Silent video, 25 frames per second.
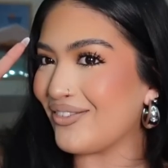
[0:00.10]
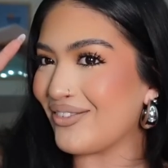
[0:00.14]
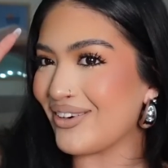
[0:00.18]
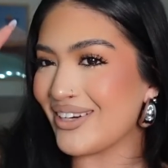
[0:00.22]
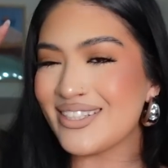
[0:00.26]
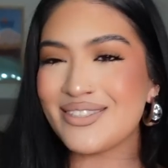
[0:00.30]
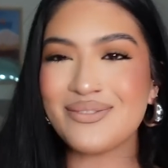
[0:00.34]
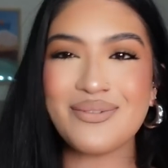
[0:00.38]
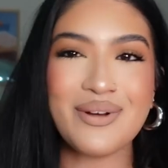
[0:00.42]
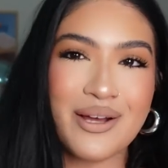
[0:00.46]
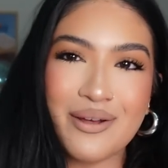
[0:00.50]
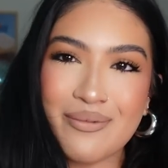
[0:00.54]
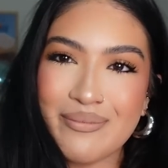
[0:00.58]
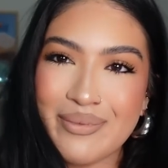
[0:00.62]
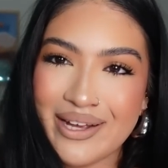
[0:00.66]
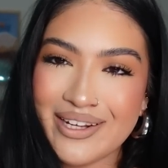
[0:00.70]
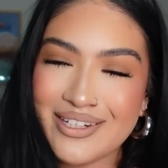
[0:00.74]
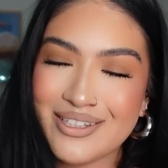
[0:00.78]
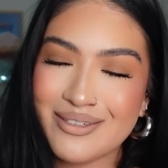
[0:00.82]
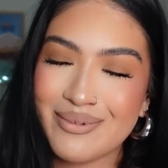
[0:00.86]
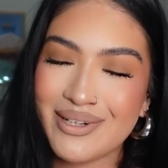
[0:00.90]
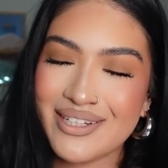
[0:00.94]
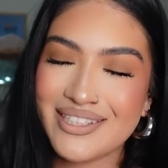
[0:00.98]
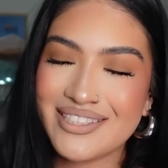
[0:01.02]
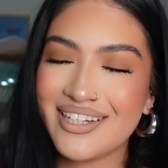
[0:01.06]
friends, welcome back
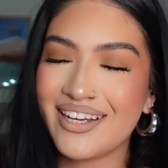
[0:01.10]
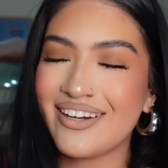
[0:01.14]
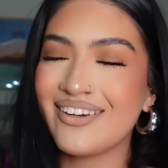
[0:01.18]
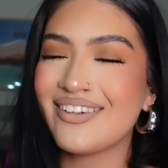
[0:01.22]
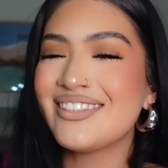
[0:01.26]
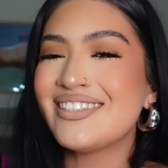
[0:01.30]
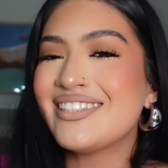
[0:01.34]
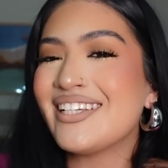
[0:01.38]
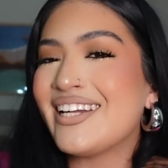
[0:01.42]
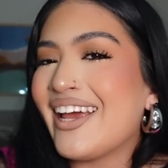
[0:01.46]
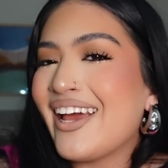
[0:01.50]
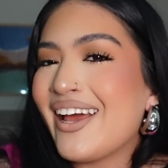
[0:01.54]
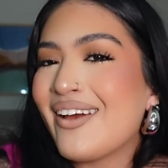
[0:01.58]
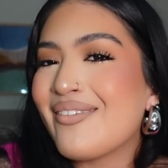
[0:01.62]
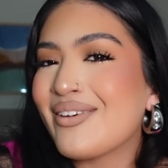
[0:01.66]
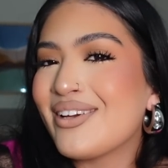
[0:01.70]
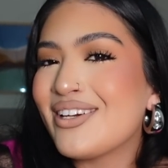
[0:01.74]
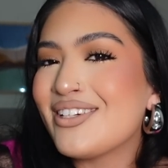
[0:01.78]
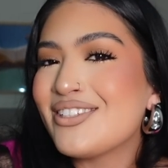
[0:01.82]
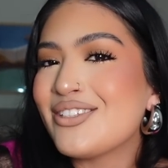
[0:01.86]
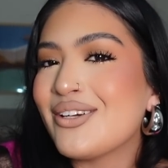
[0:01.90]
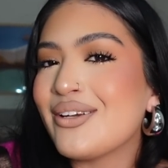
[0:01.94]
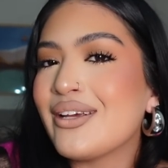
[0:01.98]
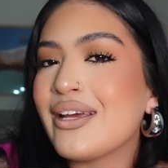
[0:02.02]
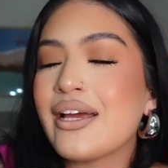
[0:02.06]
to my channel. Today I'm going
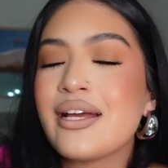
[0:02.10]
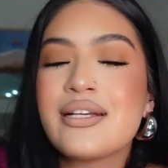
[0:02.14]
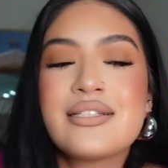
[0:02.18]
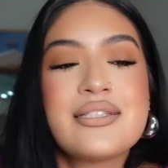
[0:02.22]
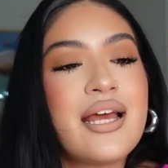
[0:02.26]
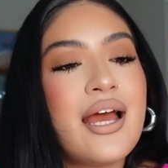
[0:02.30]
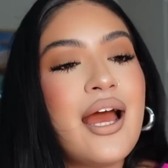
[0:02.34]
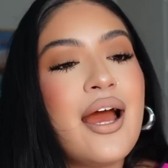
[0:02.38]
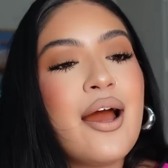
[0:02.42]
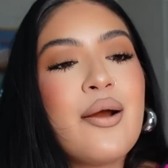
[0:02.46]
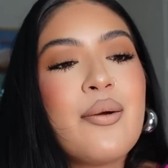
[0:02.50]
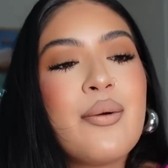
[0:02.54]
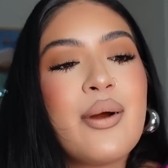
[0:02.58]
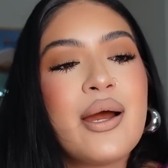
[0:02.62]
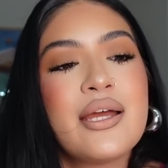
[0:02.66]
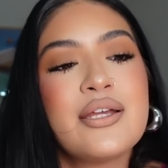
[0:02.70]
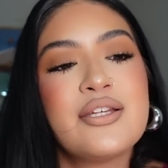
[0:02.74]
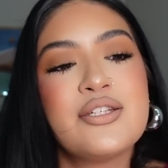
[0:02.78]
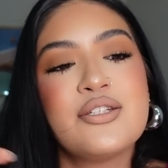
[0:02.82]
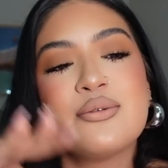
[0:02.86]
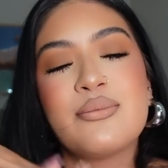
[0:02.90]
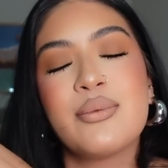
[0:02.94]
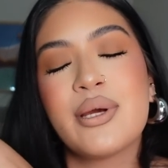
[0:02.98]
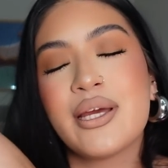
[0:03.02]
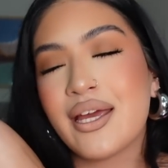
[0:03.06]
to show you guys how I
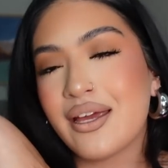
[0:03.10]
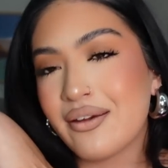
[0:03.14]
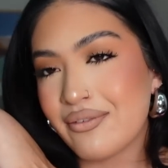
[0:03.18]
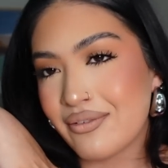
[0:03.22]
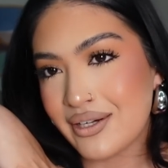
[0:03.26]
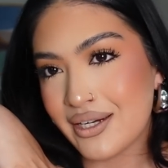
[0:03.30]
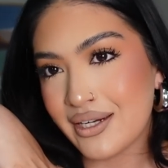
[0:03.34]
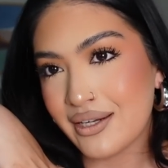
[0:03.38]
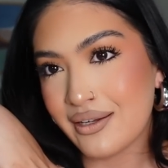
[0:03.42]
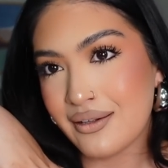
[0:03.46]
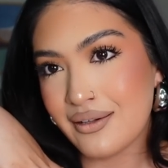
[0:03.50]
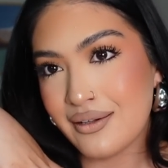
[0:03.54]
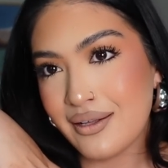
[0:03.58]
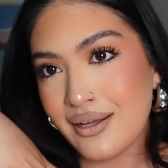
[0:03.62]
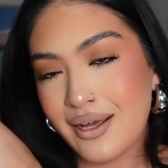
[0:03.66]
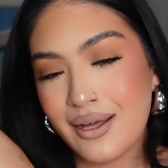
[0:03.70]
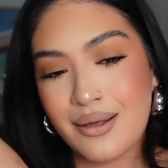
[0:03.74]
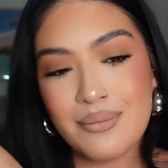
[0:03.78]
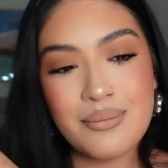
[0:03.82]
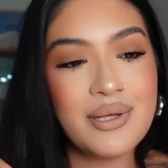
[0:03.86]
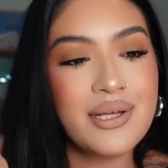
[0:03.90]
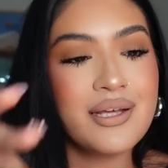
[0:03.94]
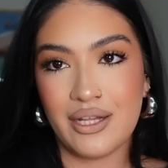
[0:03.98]
do my everyday glam.